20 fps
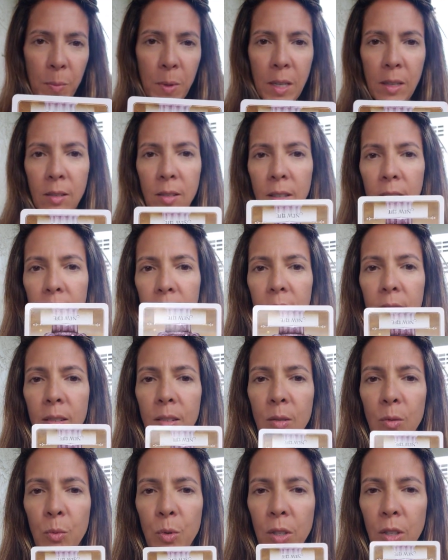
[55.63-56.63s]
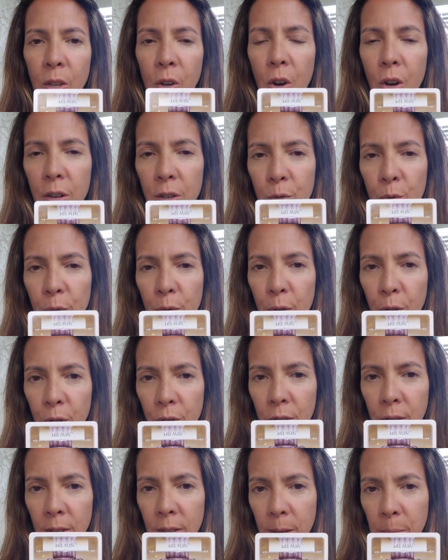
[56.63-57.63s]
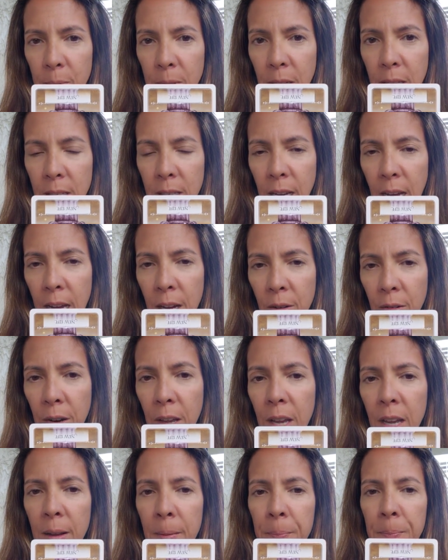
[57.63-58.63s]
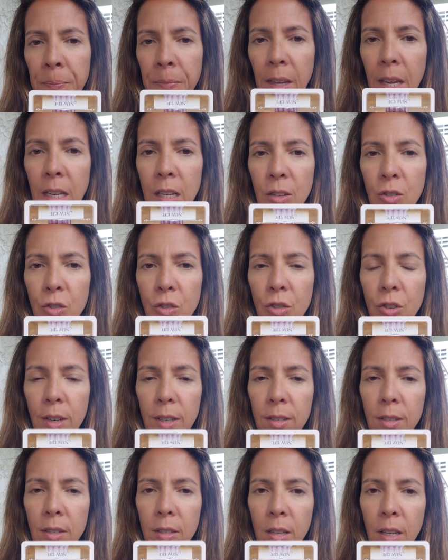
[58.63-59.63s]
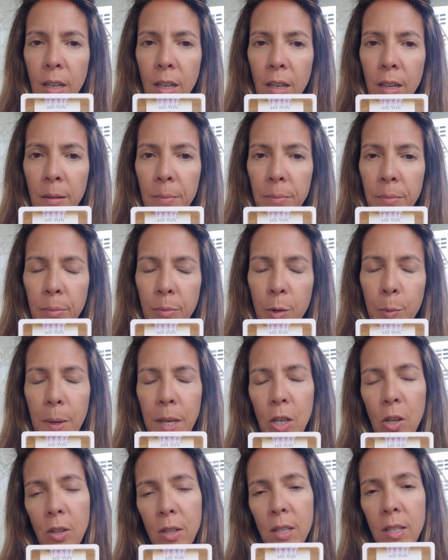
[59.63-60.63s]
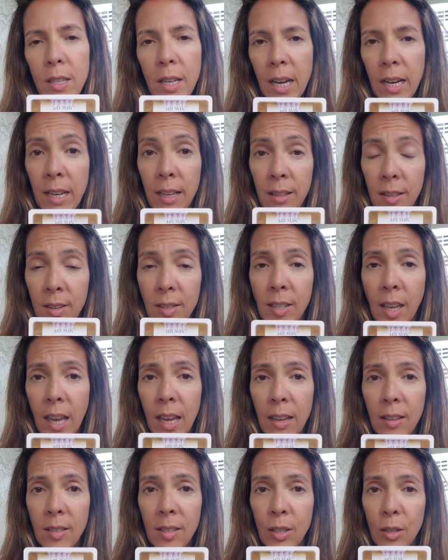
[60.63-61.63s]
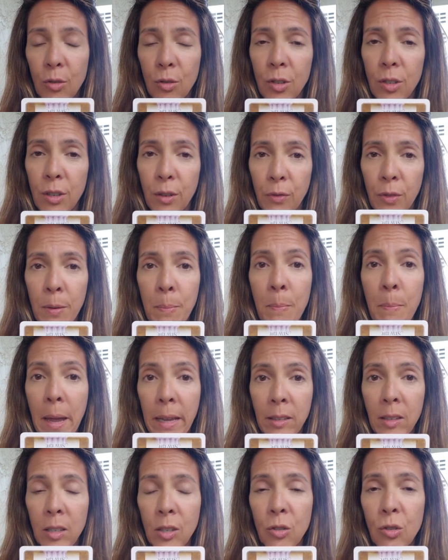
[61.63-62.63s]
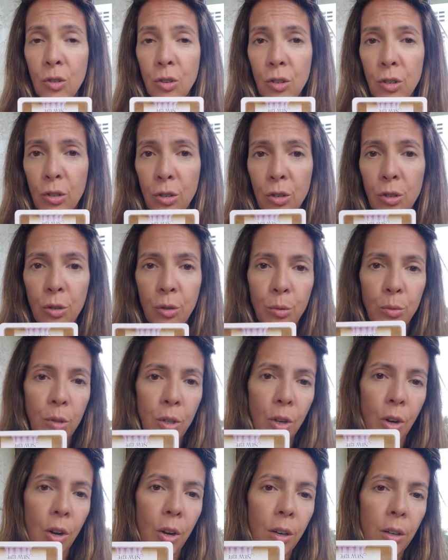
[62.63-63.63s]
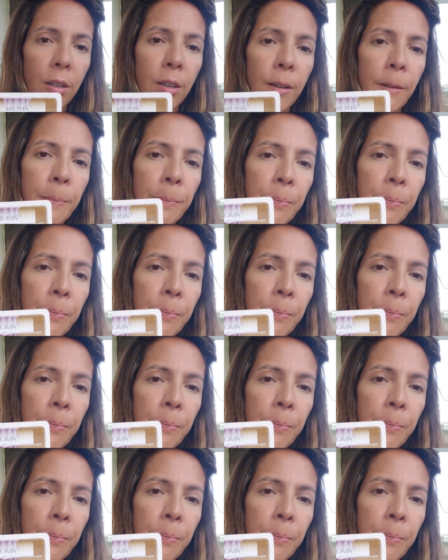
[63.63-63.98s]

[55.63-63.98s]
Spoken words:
means it's when the card is reversed, it's upside down, and it's just depending on the deck. In this case, there's a different message to the card,